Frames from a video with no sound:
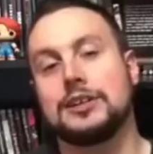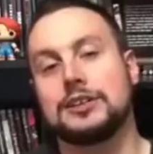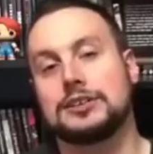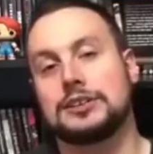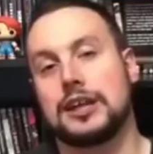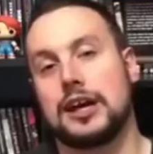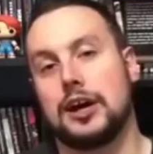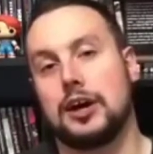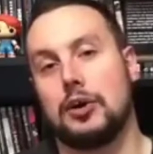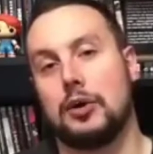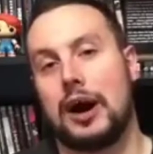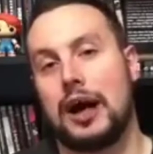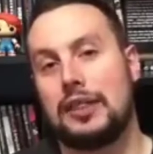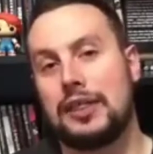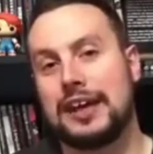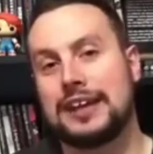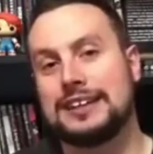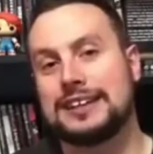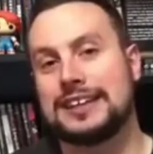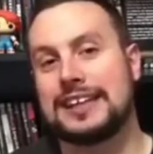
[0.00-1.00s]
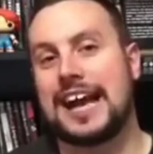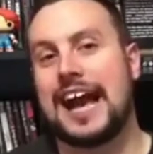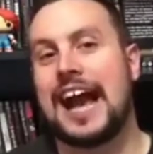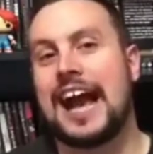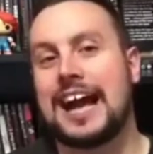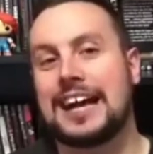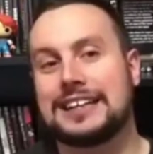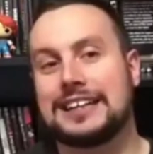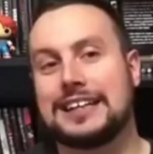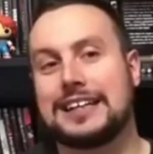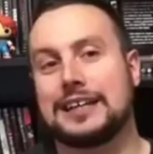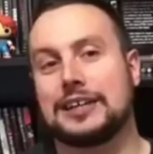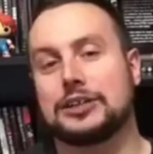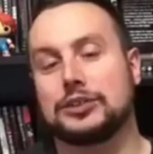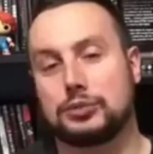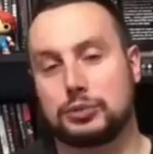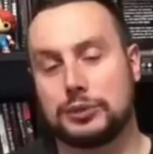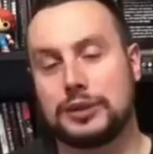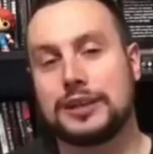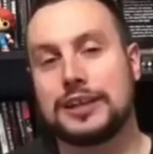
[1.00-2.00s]
So I think the acting
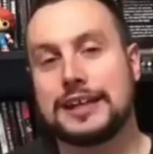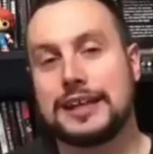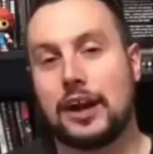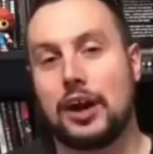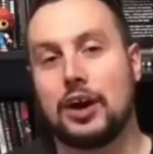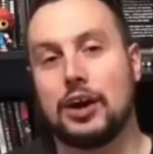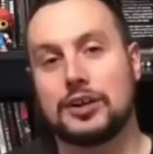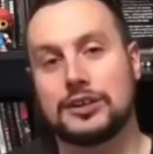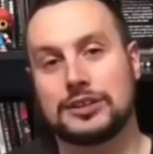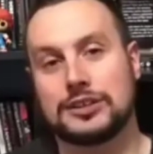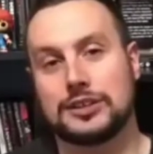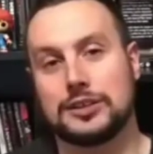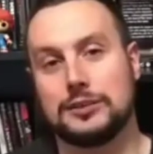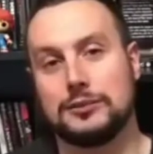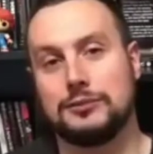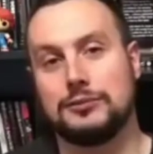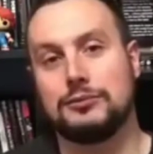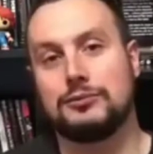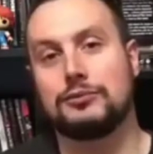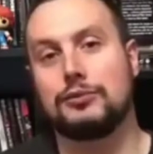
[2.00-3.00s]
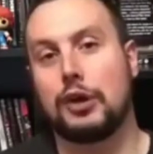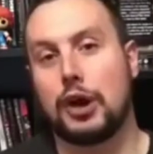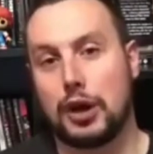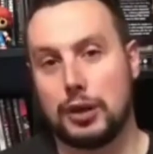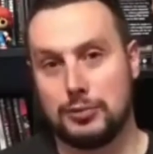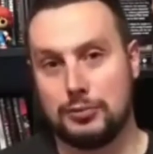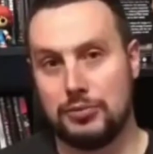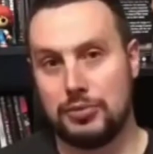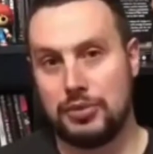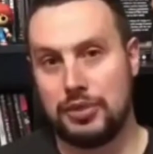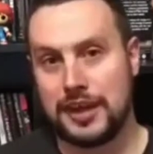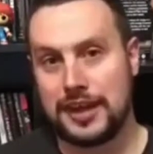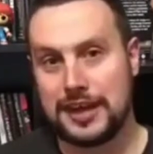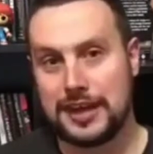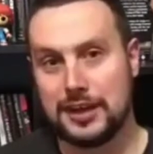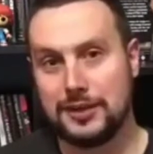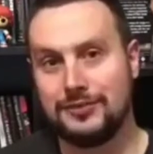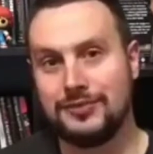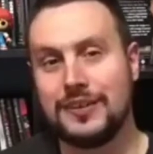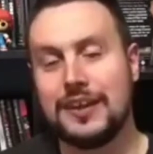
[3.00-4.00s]
is really awesome from
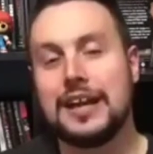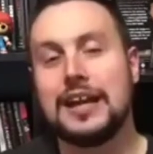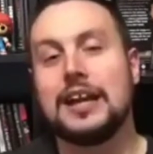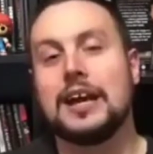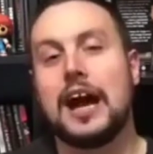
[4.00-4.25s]
them.